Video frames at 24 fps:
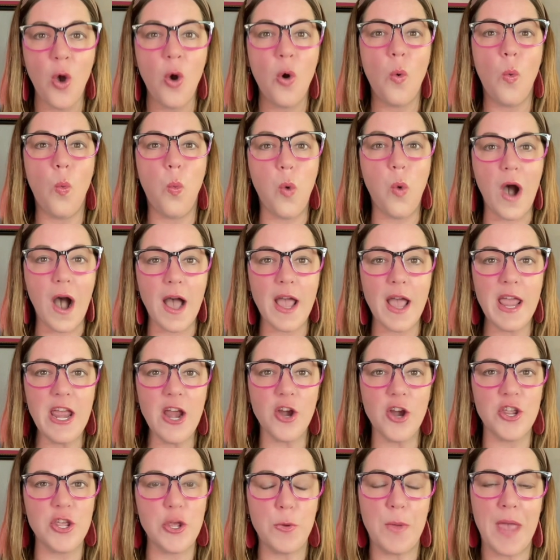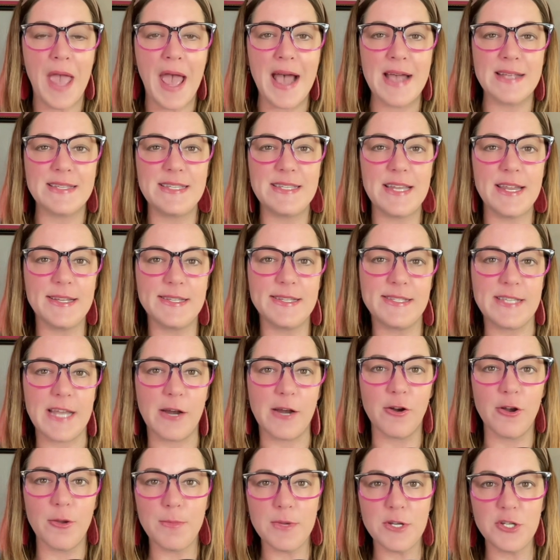Why are you casting
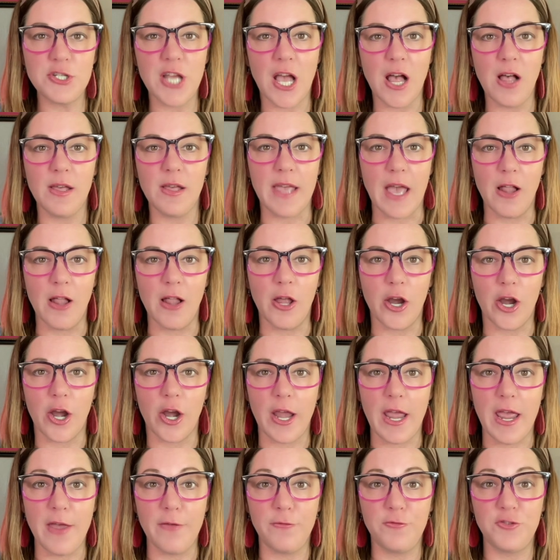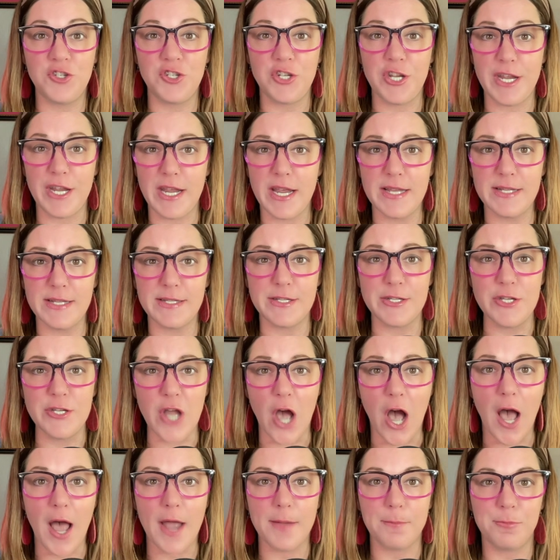Sarah Michelle Gellar if she is
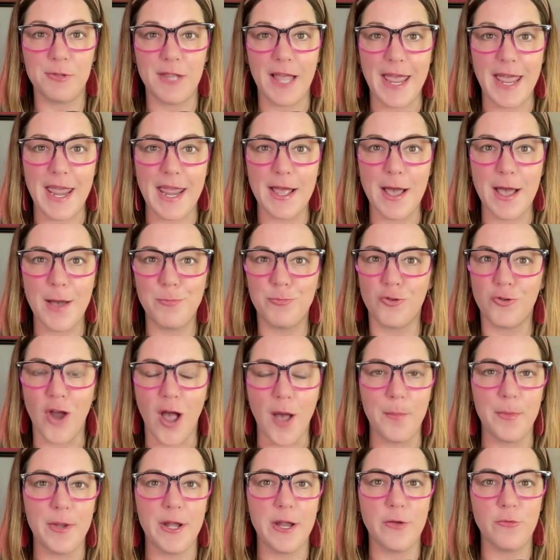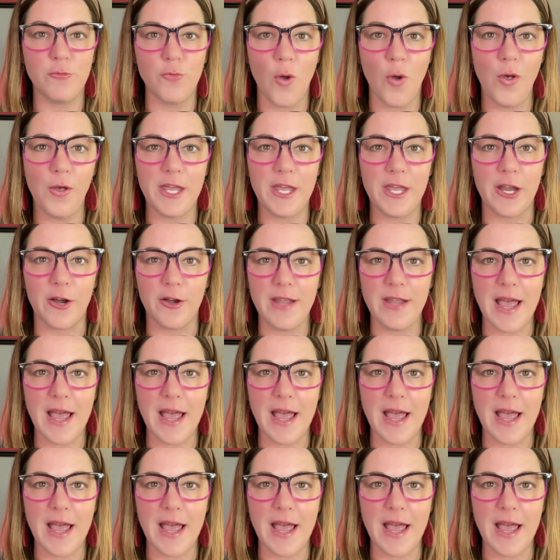not playing a prominent role here?